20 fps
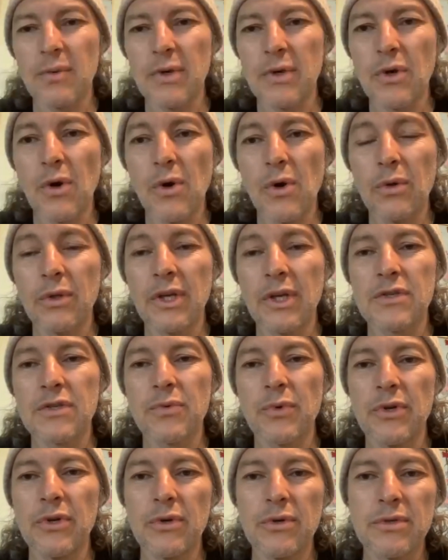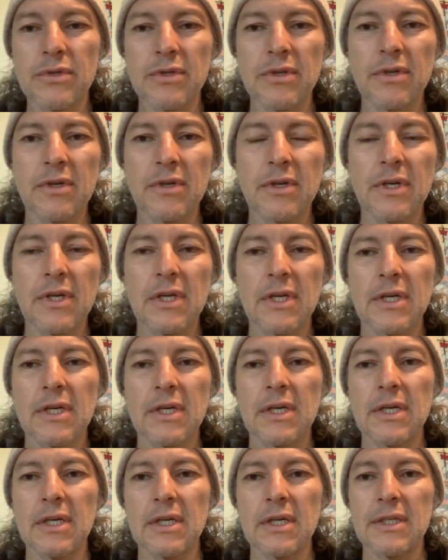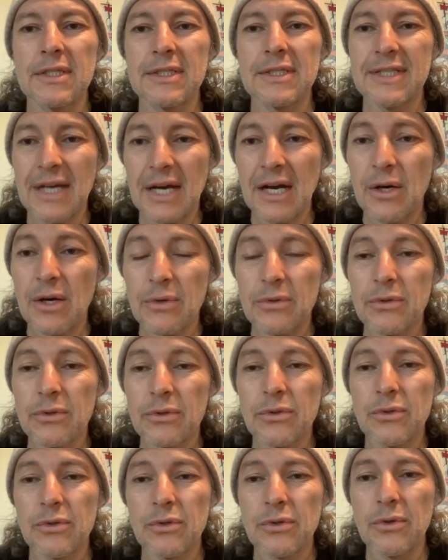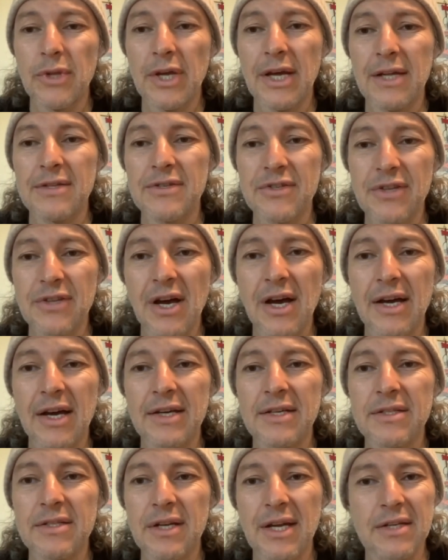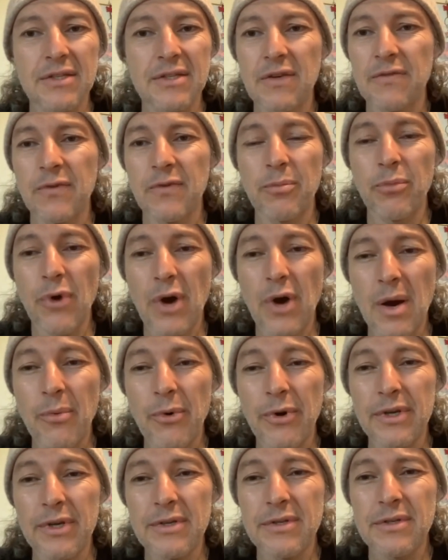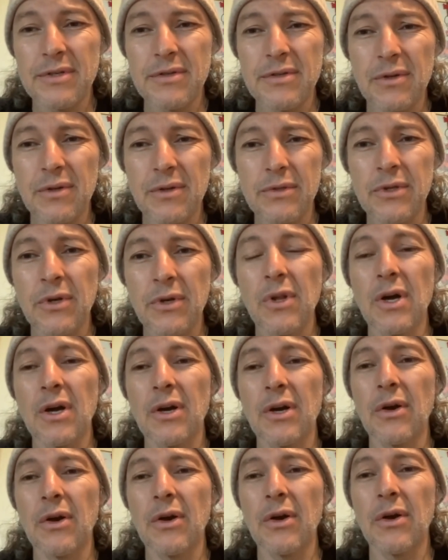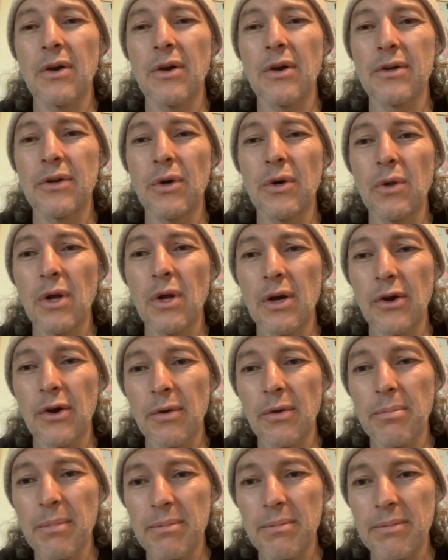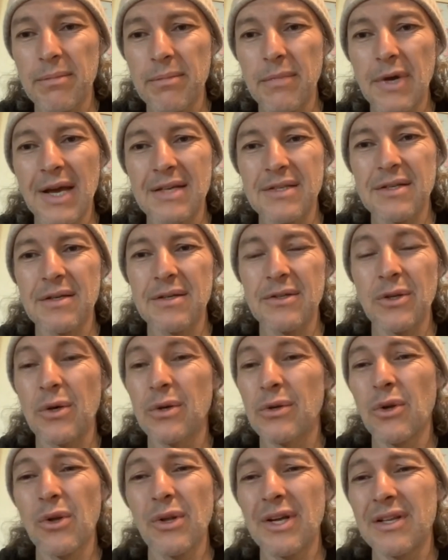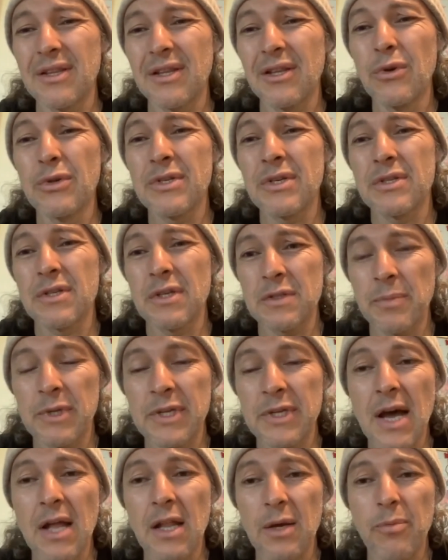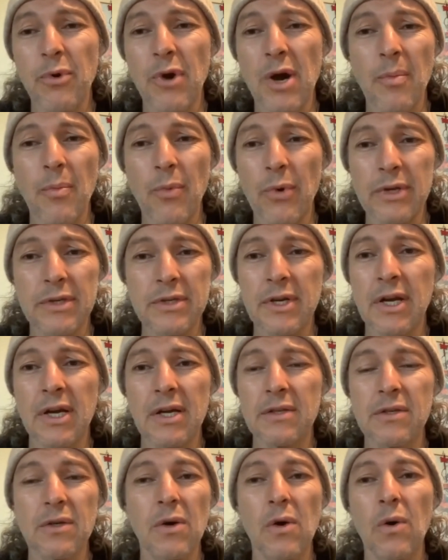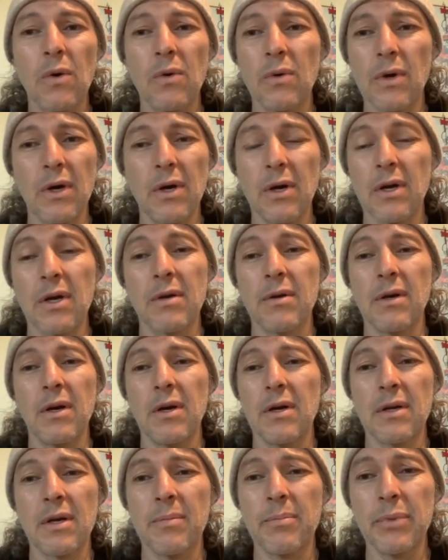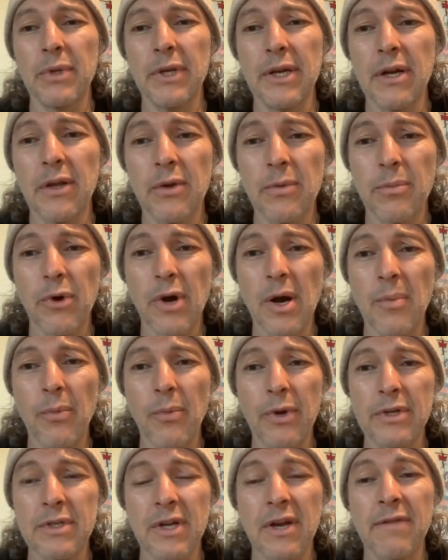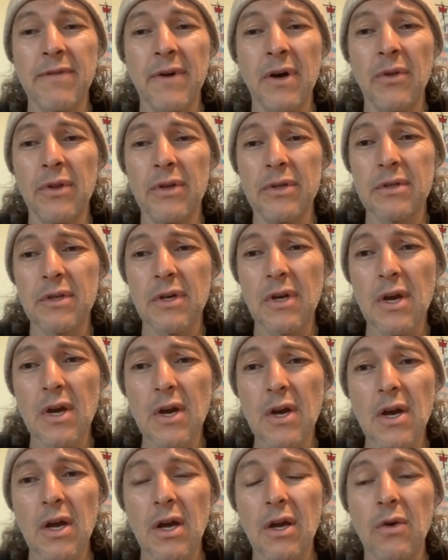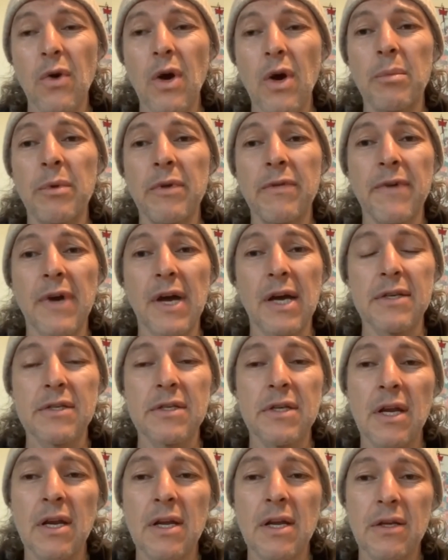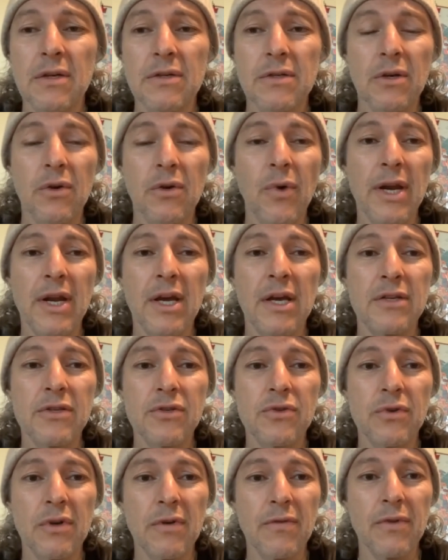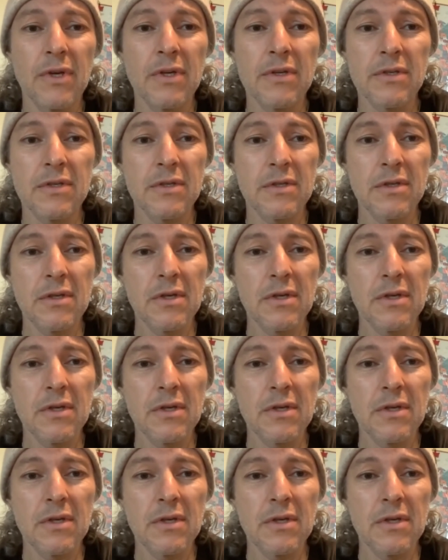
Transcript: gold gets reduced down to that size, it has different properties. So it's no longer has a no no it loses its metallic properties and has a complete other properties. And I found this incredibly fascinating. There's a great history of this